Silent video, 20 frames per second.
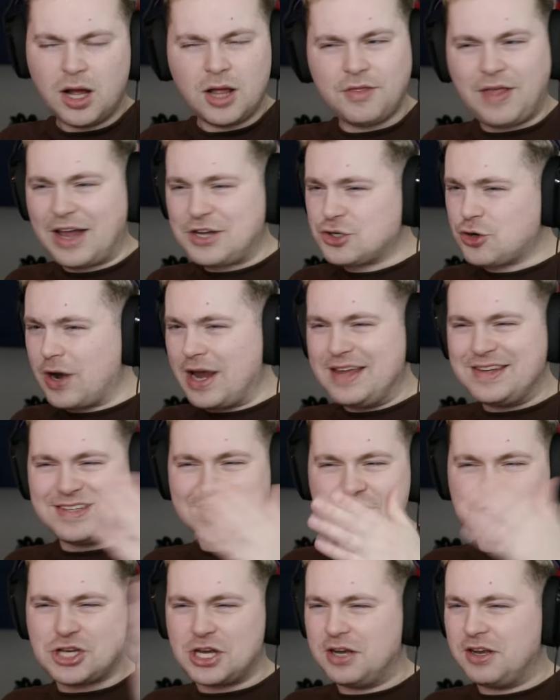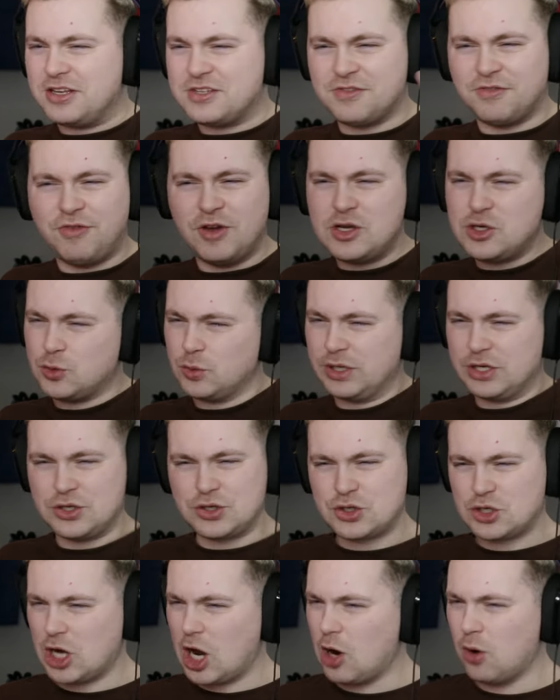That transition is visually
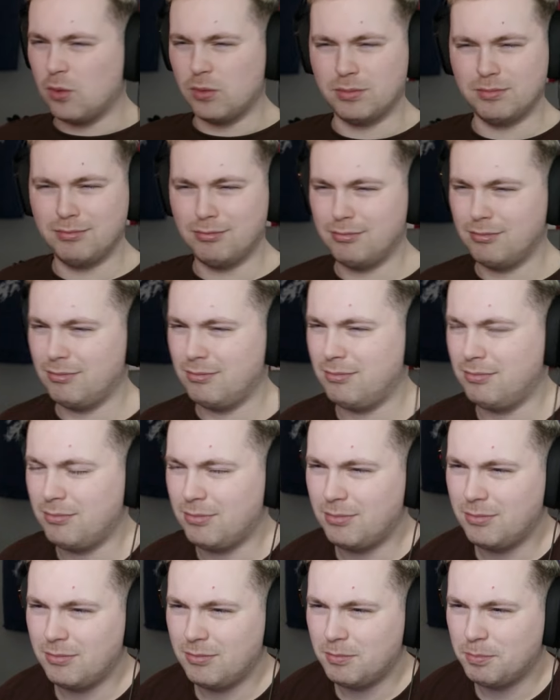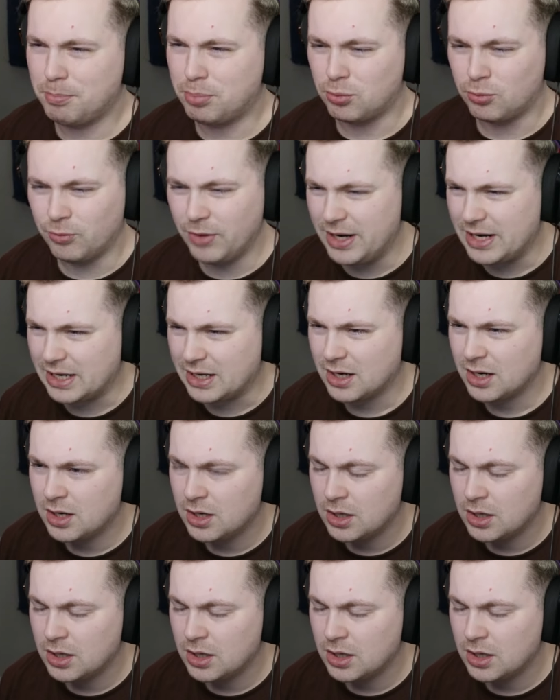so pretty.